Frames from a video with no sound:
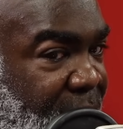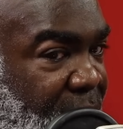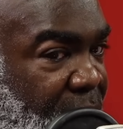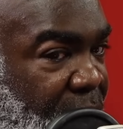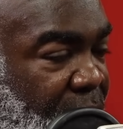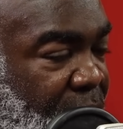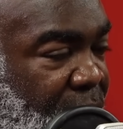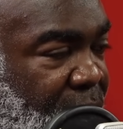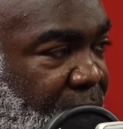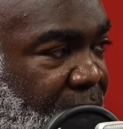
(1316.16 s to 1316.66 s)
it
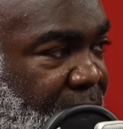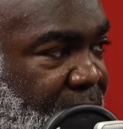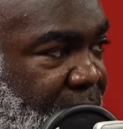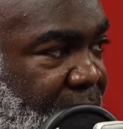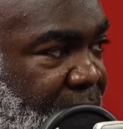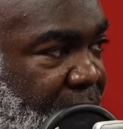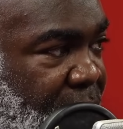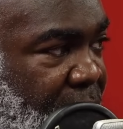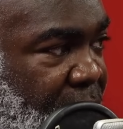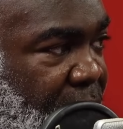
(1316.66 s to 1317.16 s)
harder to
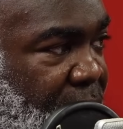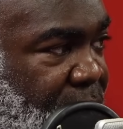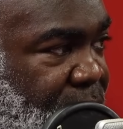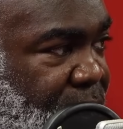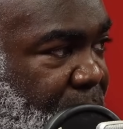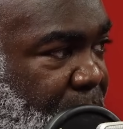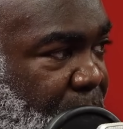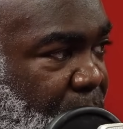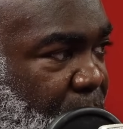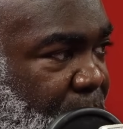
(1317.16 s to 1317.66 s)
then ask
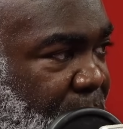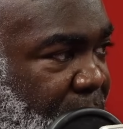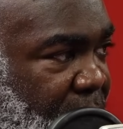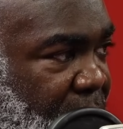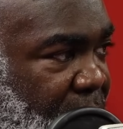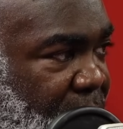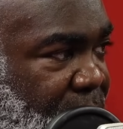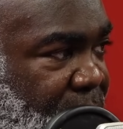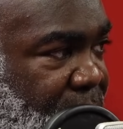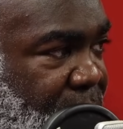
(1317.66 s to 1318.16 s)
for more
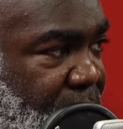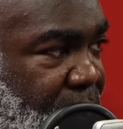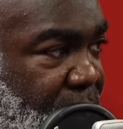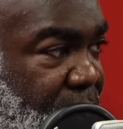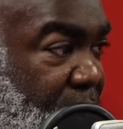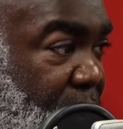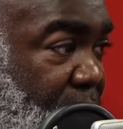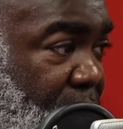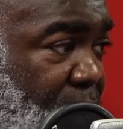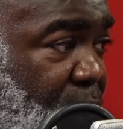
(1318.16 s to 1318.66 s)
money
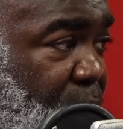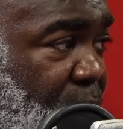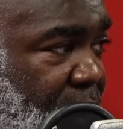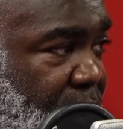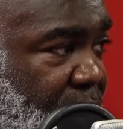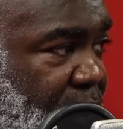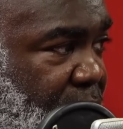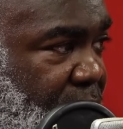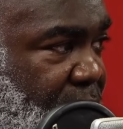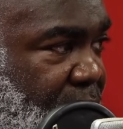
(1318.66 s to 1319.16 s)
for
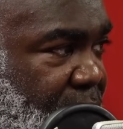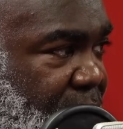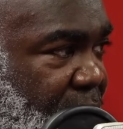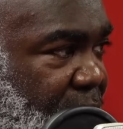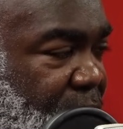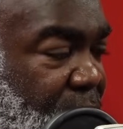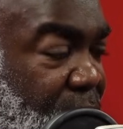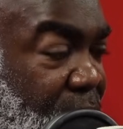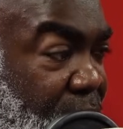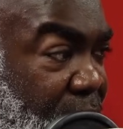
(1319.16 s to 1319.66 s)
Núñez, because
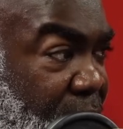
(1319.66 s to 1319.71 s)
everyone